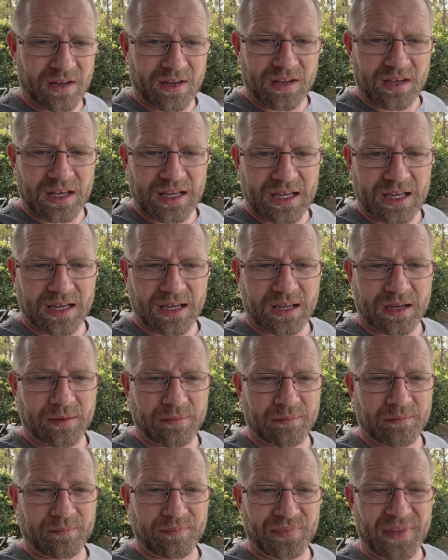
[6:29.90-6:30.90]

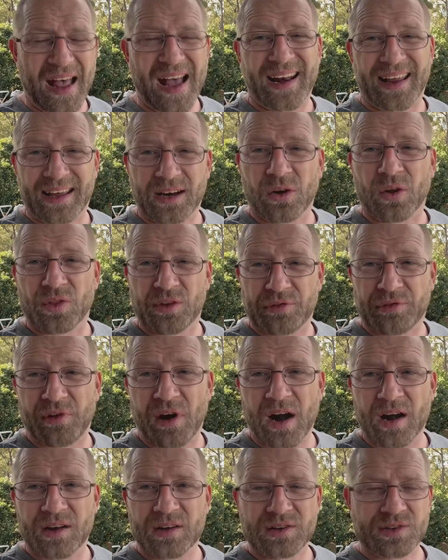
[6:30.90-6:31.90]
that, and on the
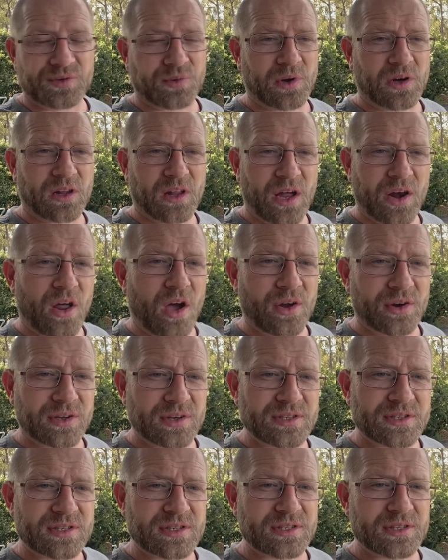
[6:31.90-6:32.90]
front as well, I
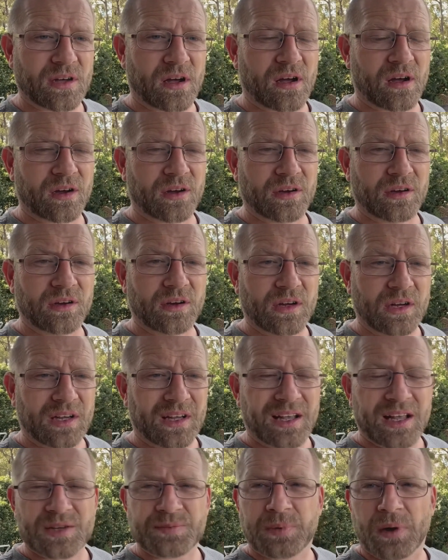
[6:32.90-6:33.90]
noticed. So
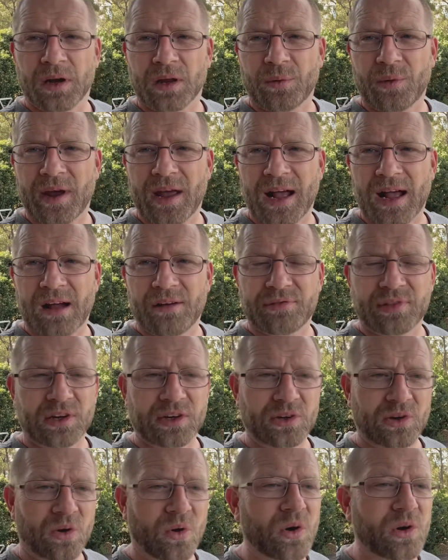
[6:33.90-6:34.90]
it's probably where half the
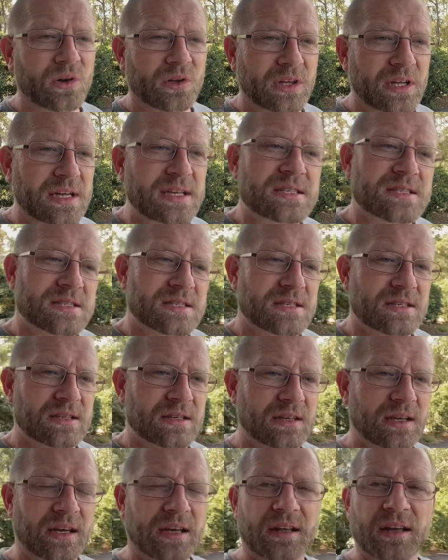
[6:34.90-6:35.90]
little oil leaks
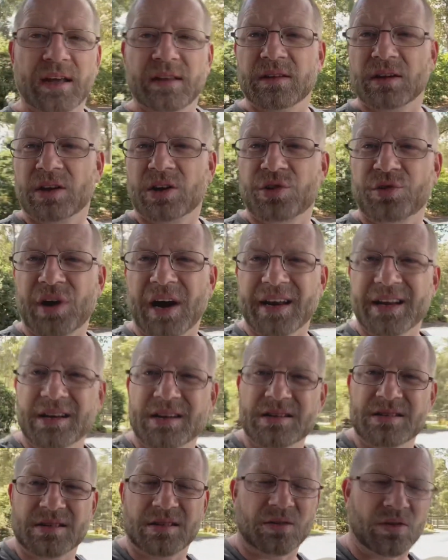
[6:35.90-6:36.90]
and the
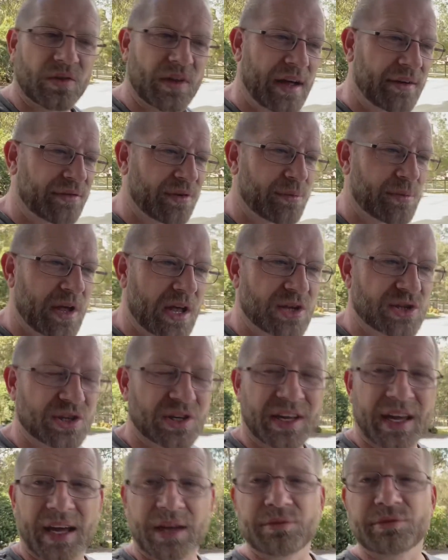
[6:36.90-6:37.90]
cruddiness and all that from the
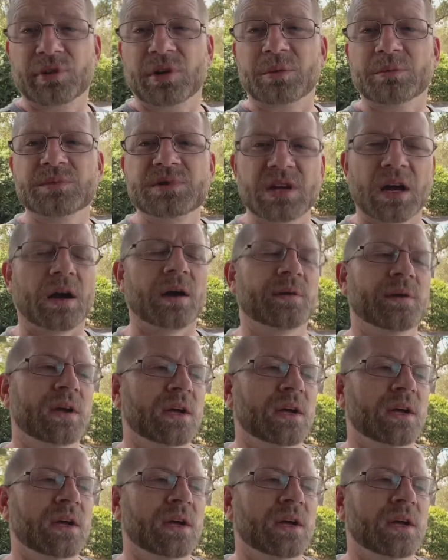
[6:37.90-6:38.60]
engine came from. So